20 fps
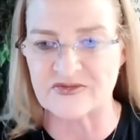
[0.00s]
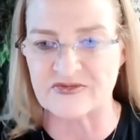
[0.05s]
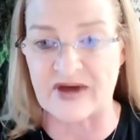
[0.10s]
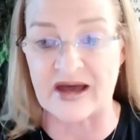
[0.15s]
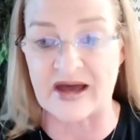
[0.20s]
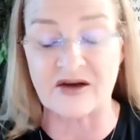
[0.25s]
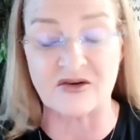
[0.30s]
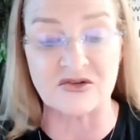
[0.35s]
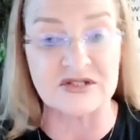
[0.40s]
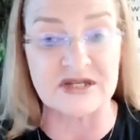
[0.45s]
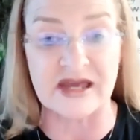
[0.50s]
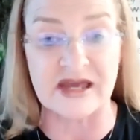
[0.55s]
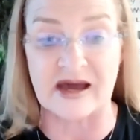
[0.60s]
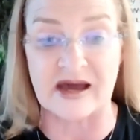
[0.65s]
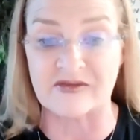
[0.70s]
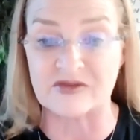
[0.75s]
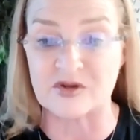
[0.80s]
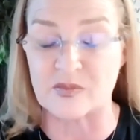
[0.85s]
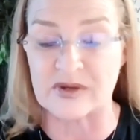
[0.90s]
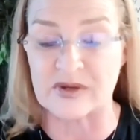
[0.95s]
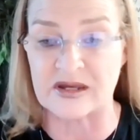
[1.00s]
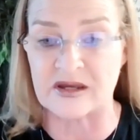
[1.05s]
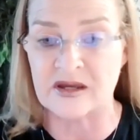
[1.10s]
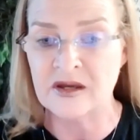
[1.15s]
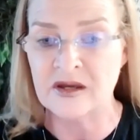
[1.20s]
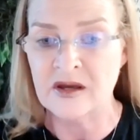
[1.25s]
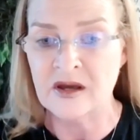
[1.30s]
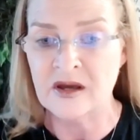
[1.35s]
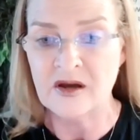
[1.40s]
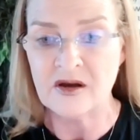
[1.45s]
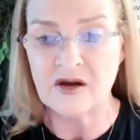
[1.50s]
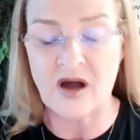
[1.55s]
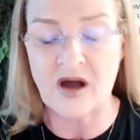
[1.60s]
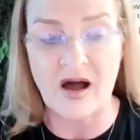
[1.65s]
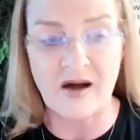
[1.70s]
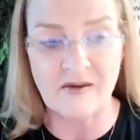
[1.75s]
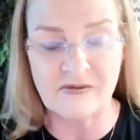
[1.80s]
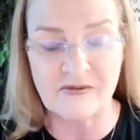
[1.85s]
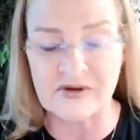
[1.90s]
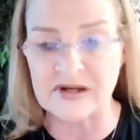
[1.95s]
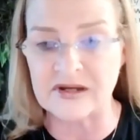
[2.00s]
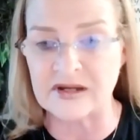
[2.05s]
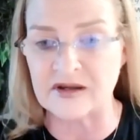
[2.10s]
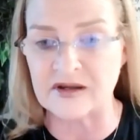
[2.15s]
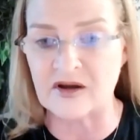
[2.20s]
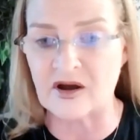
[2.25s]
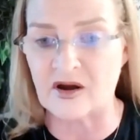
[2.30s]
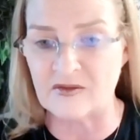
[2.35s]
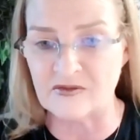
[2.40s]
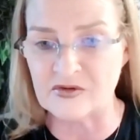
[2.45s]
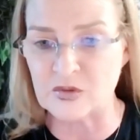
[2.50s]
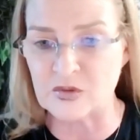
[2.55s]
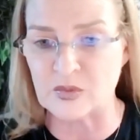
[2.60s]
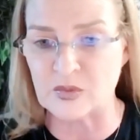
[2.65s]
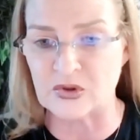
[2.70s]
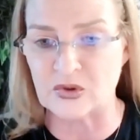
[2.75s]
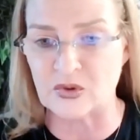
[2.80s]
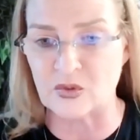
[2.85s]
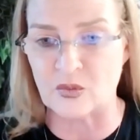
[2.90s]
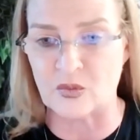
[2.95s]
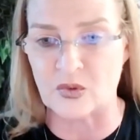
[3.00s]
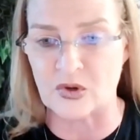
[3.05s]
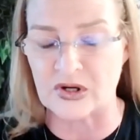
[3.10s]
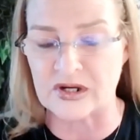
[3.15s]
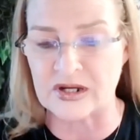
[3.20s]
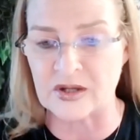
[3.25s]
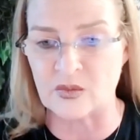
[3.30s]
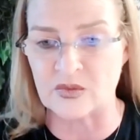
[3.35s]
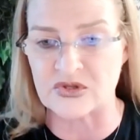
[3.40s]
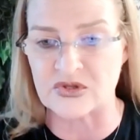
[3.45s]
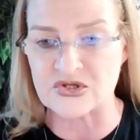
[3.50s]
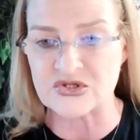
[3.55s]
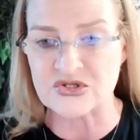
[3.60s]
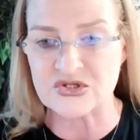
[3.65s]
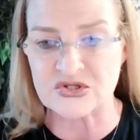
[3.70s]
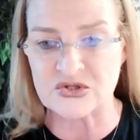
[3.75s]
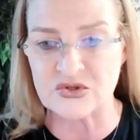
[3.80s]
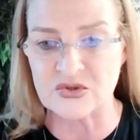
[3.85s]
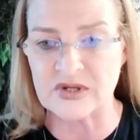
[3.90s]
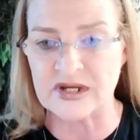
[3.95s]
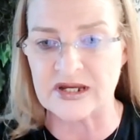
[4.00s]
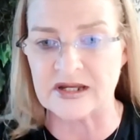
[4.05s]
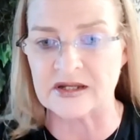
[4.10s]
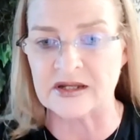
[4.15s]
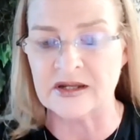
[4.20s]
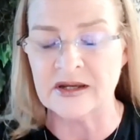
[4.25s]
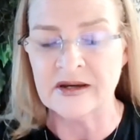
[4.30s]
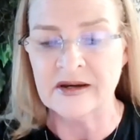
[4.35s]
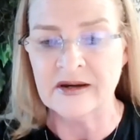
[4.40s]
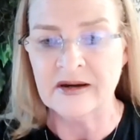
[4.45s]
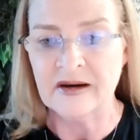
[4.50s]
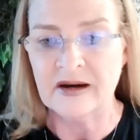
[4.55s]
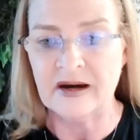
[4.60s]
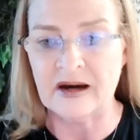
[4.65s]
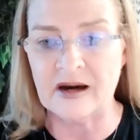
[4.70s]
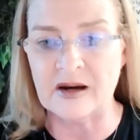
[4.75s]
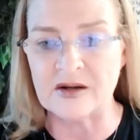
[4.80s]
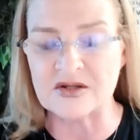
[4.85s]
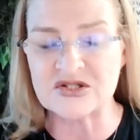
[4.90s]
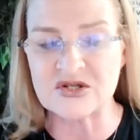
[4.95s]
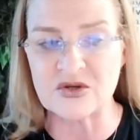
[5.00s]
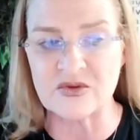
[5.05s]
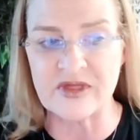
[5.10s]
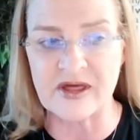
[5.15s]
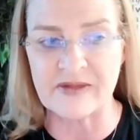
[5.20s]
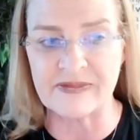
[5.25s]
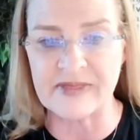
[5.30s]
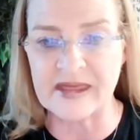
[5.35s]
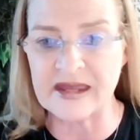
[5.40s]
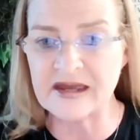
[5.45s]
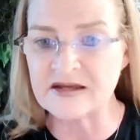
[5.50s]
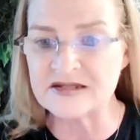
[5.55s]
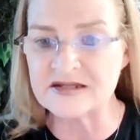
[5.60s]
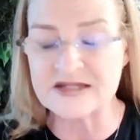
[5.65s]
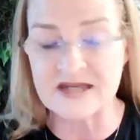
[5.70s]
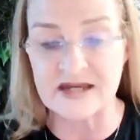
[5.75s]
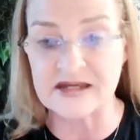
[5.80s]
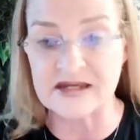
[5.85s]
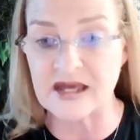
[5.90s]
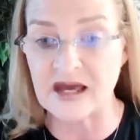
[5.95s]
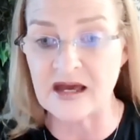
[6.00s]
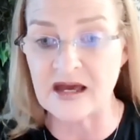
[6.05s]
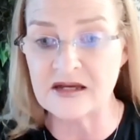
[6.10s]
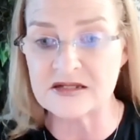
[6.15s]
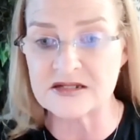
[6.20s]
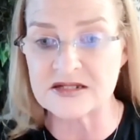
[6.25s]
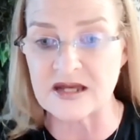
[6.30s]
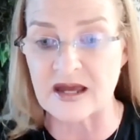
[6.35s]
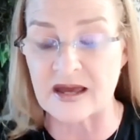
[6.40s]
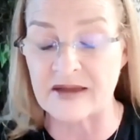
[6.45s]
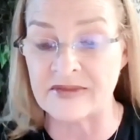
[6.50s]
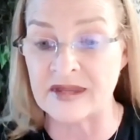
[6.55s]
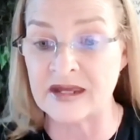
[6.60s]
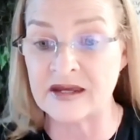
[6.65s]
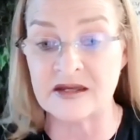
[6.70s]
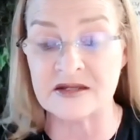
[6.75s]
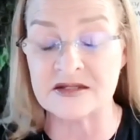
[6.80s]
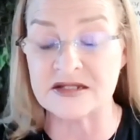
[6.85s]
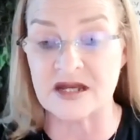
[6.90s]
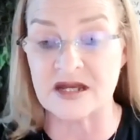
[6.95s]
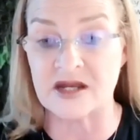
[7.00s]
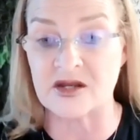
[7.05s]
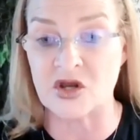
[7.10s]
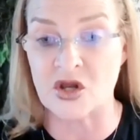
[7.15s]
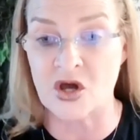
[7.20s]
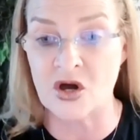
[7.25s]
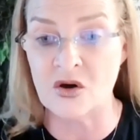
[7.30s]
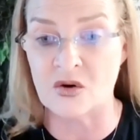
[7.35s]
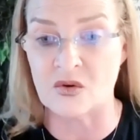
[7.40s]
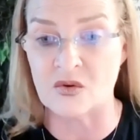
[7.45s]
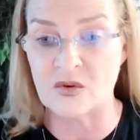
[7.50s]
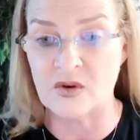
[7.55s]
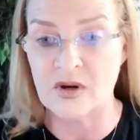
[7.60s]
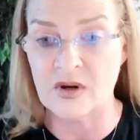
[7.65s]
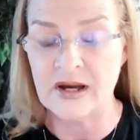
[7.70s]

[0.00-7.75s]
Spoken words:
Faculty have to be confident and comfortable working with a student so that they can say yes and they can say no.